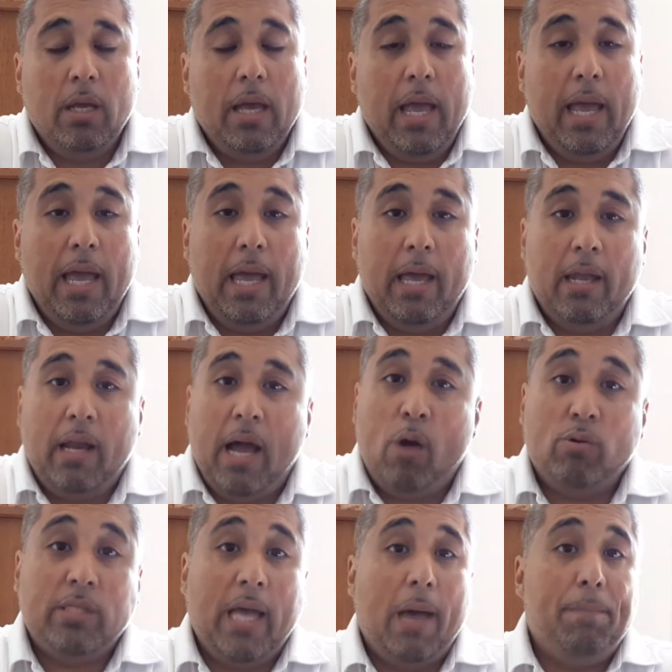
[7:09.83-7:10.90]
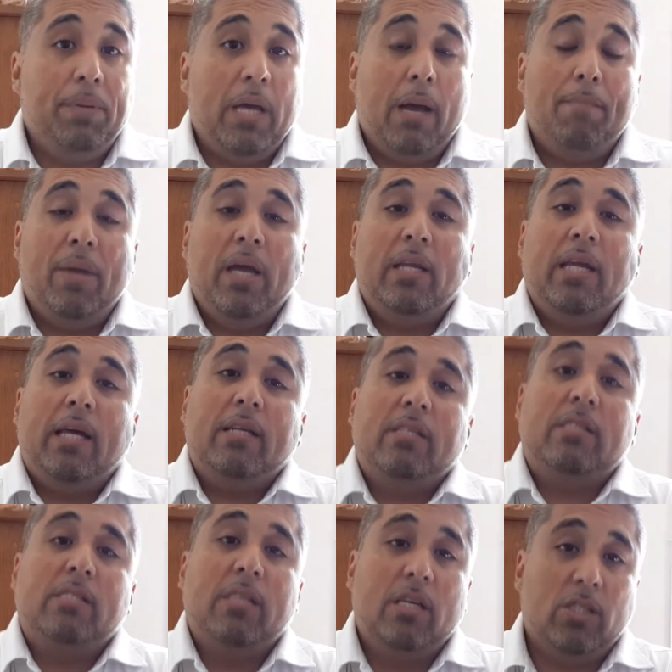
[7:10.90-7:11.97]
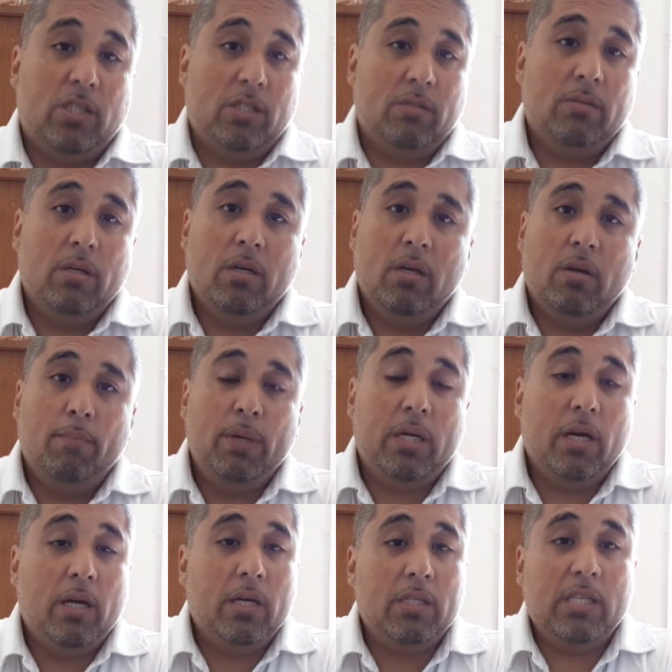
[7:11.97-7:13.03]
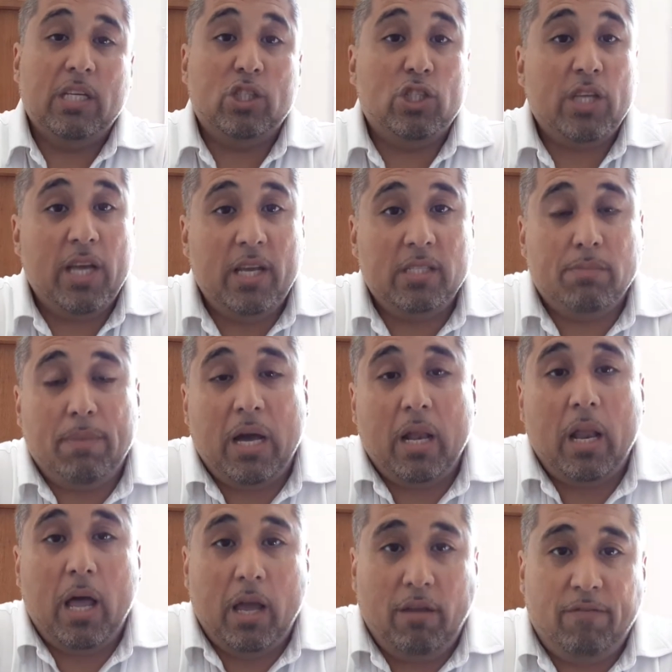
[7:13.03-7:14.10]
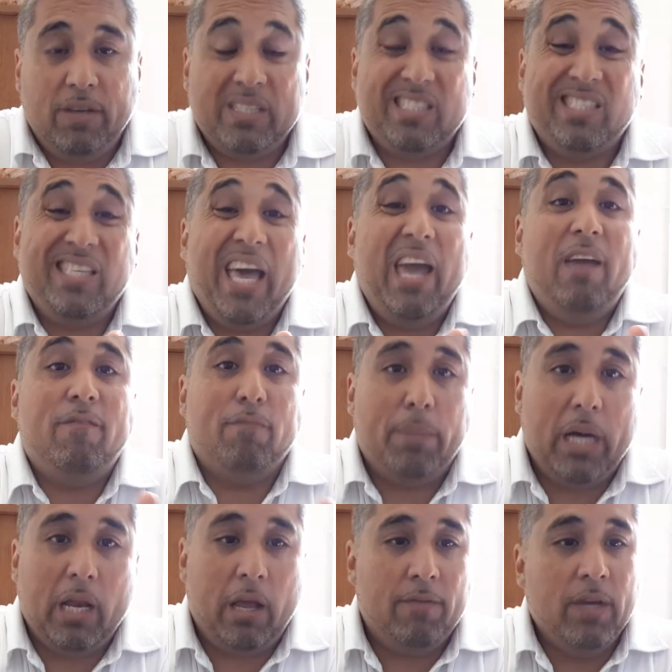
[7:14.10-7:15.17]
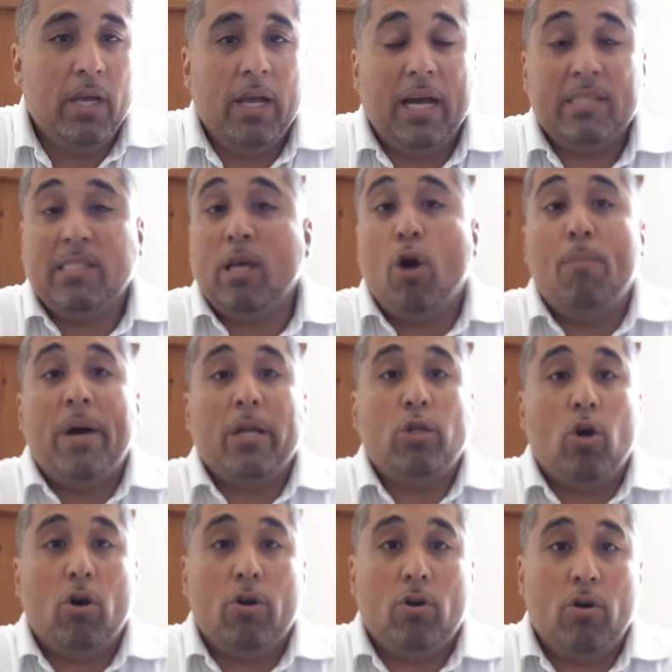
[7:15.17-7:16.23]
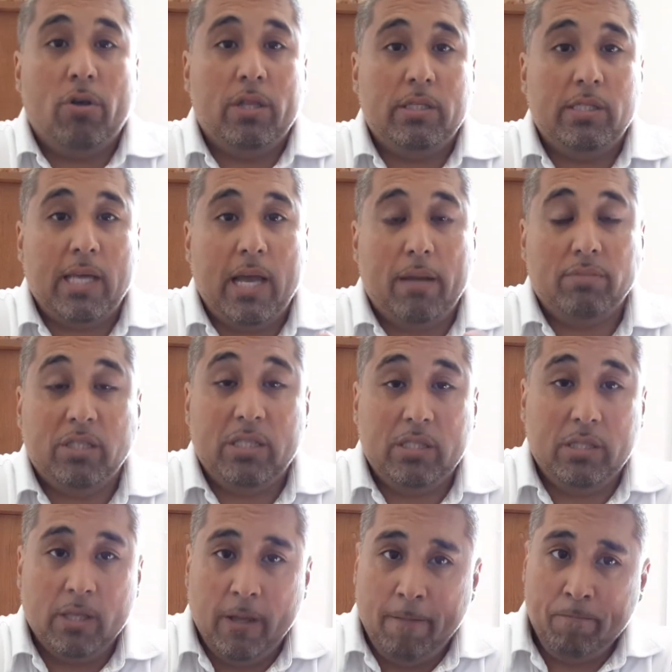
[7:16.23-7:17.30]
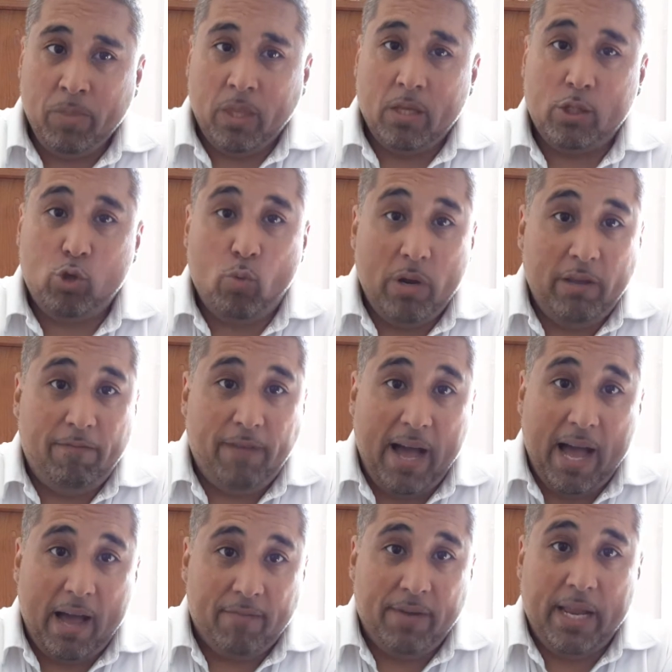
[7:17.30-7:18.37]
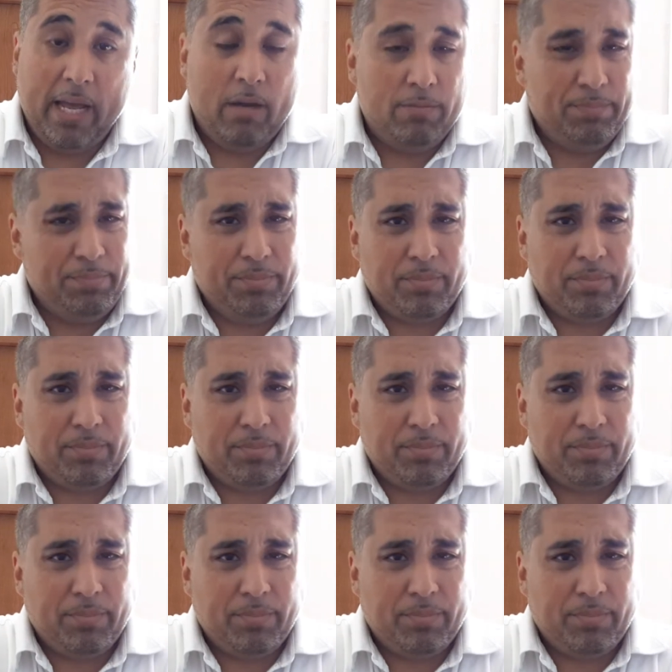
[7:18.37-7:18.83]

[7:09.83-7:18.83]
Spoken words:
And I was happy I made that decision because it changed my life. It saved my life. I tell my daughter all the time, she's 25 now,